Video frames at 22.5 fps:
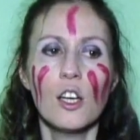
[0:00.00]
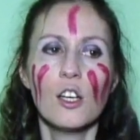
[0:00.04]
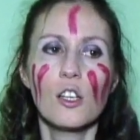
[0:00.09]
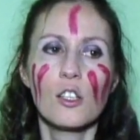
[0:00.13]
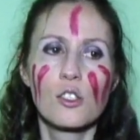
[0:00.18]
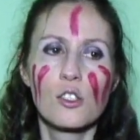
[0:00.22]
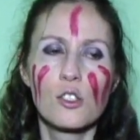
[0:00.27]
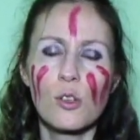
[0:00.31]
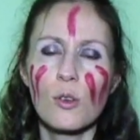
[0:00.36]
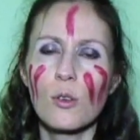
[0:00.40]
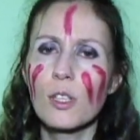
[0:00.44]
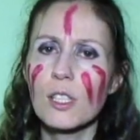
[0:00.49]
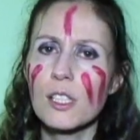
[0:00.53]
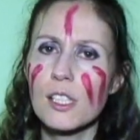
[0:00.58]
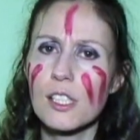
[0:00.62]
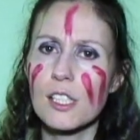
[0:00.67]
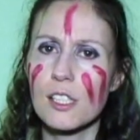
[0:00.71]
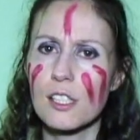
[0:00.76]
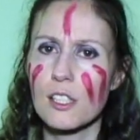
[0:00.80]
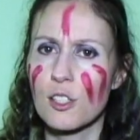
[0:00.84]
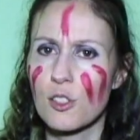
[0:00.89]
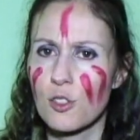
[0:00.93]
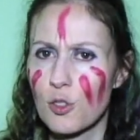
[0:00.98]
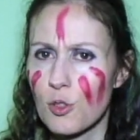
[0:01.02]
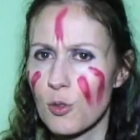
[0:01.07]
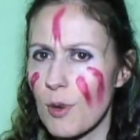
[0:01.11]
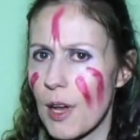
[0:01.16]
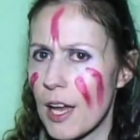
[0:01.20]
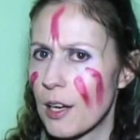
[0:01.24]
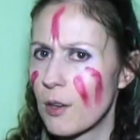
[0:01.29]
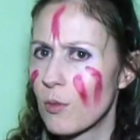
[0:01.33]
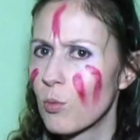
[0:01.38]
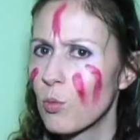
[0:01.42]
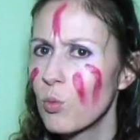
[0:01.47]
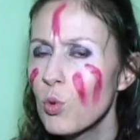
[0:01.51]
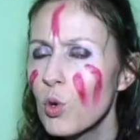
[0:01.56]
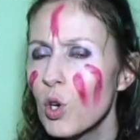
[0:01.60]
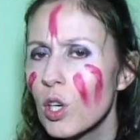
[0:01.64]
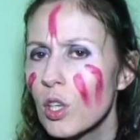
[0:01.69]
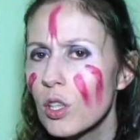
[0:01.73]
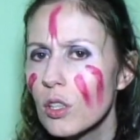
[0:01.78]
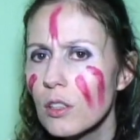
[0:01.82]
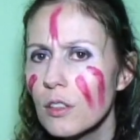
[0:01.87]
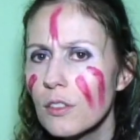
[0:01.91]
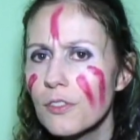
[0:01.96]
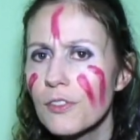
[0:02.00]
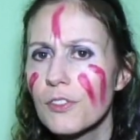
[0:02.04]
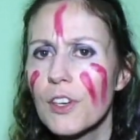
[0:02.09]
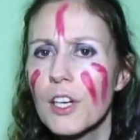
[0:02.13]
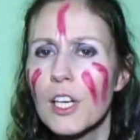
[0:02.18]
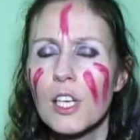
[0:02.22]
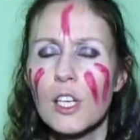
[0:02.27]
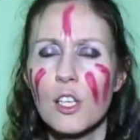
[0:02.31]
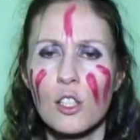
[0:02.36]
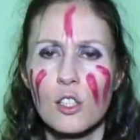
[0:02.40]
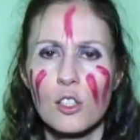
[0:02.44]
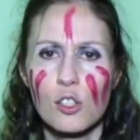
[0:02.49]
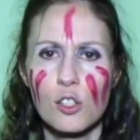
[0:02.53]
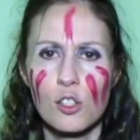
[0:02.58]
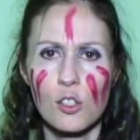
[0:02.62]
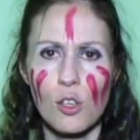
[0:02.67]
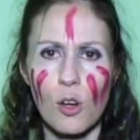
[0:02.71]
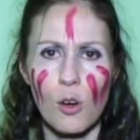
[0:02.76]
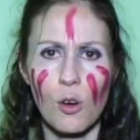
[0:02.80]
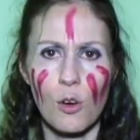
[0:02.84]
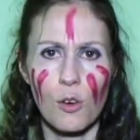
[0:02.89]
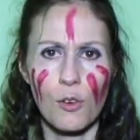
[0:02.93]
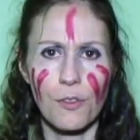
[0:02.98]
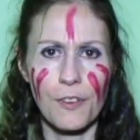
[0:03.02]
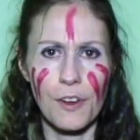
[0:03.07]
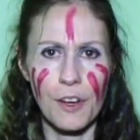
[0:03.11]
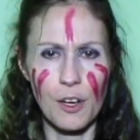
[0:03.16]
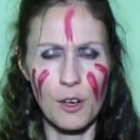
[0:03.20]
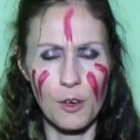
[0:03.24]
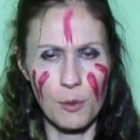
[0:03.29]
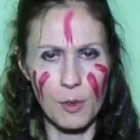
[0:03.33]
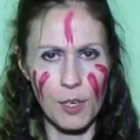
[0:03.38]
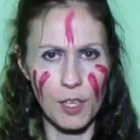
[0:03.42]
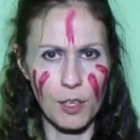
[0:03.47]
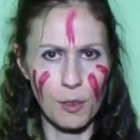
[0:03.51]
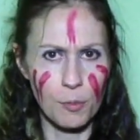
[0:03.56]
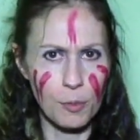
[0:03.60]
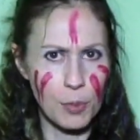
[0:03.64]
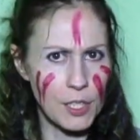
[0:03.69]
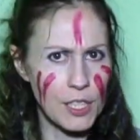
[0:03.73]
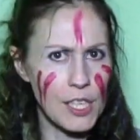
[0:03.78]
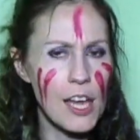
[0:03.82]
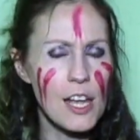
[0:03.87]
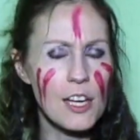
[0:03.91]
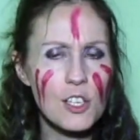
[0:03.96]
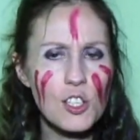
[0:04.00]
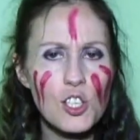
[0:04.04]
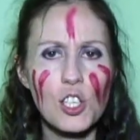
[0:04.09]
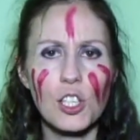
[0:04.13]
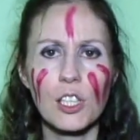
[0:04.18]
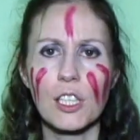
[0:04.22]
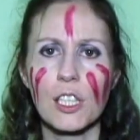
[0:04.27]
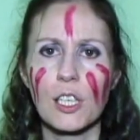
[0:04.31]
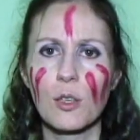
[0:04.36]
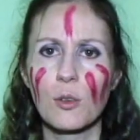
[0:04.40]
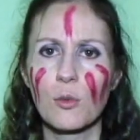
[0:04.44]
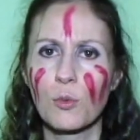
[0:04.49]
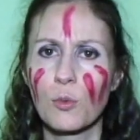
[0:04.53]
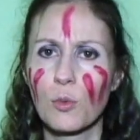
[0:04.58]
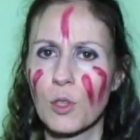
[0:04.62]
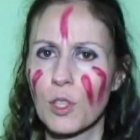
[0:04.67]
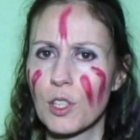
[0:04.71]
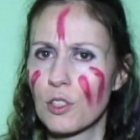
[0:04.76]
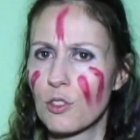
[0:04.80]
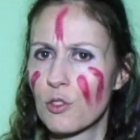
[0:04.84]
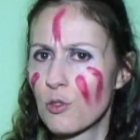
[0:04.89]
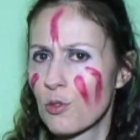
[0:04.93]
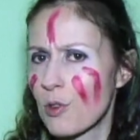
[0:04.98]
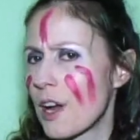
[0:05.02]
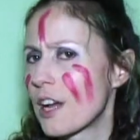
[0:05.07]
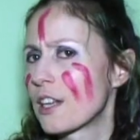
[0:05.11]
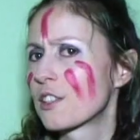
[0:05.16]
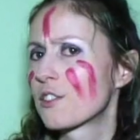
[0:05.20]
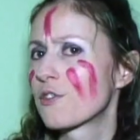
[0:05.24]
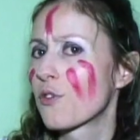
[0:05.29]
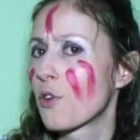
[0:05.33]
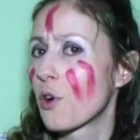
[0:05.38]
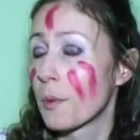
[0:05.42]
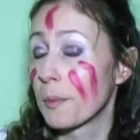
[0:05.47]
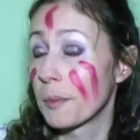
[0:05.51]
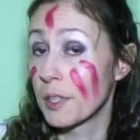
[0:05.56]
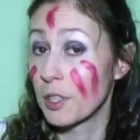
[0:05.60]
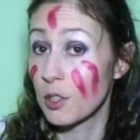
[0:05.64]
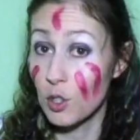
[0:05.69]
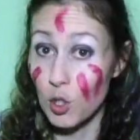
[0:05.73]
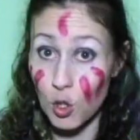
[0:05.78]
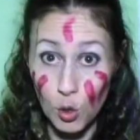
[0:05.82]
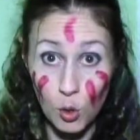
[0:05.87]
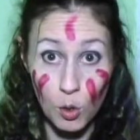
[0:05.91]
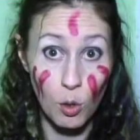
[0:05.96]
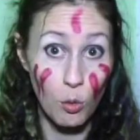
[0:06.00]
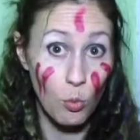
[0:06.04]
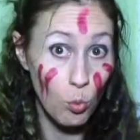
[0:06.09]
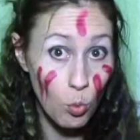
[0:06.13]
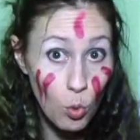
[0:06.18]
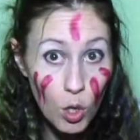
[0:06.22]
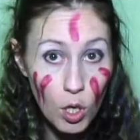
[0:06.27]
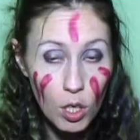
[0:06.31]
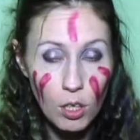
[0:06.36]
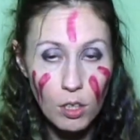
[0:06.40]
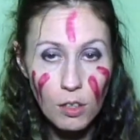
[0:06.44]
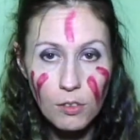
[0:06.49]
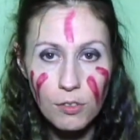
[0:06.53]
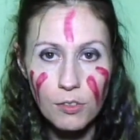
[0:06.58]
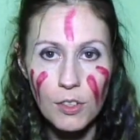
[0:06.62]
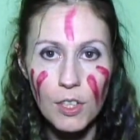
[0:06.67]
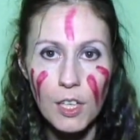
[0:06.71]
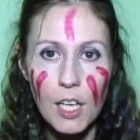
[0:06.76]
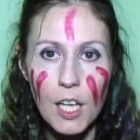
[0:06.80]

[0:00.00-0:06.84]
Solus is the Dread Wolf, so Fenrirel potentially would transform into a wolf.